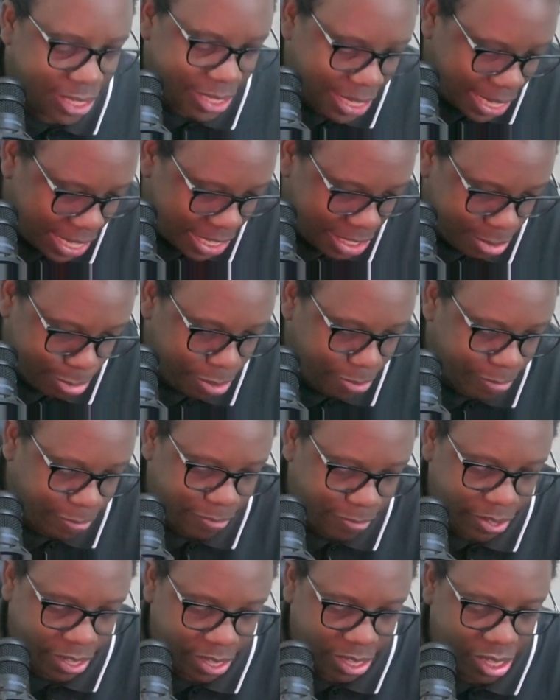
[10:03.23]
has been
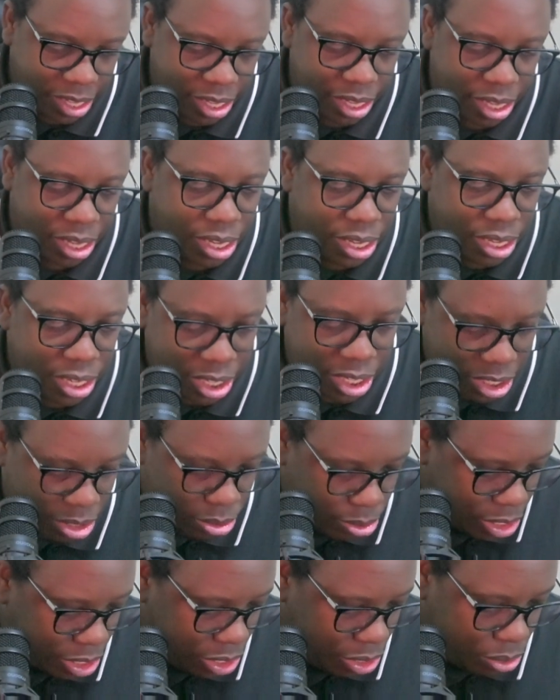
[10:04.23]
filled is
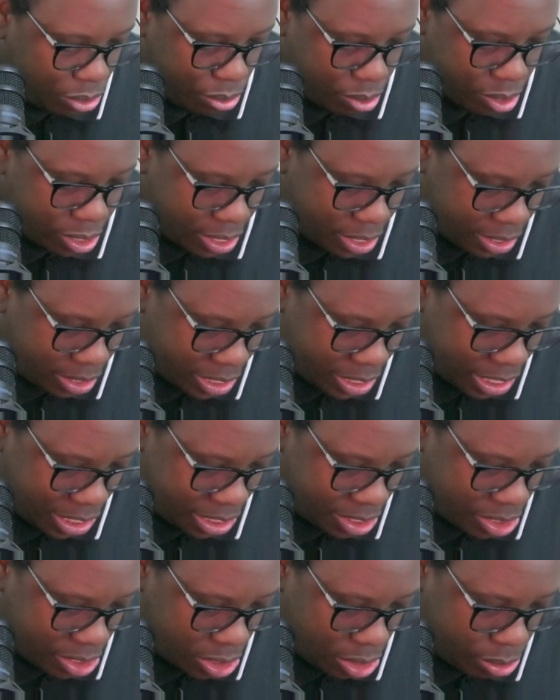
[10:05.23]
when you
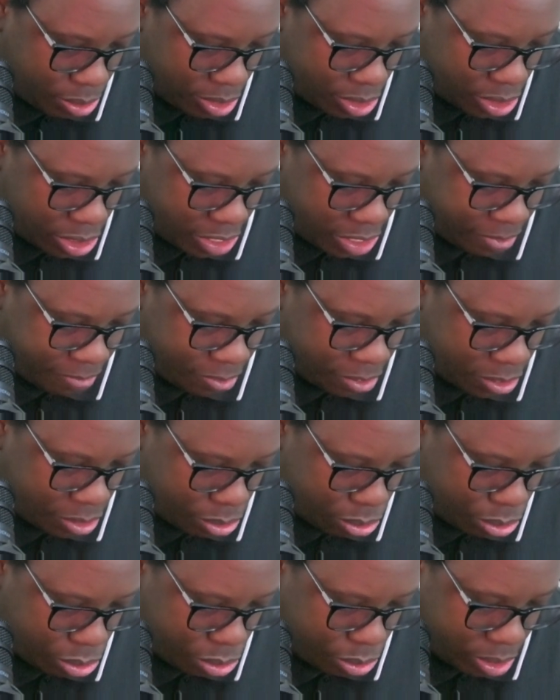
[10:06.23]
attach your shaft
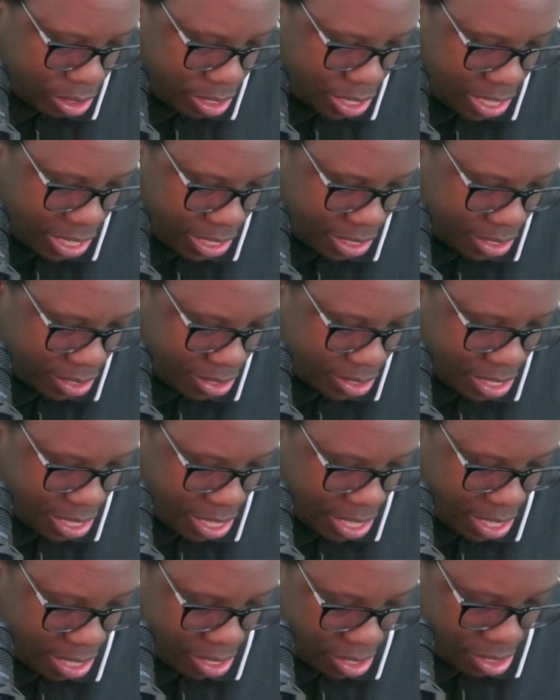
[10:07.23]
to your dart,
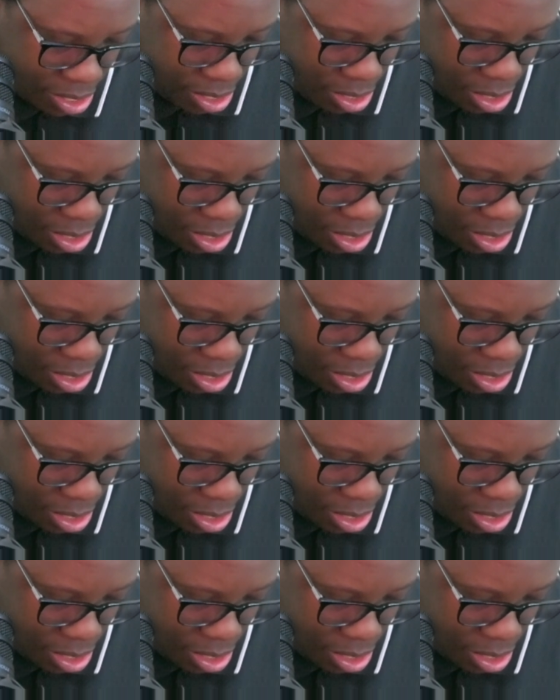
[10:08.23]
and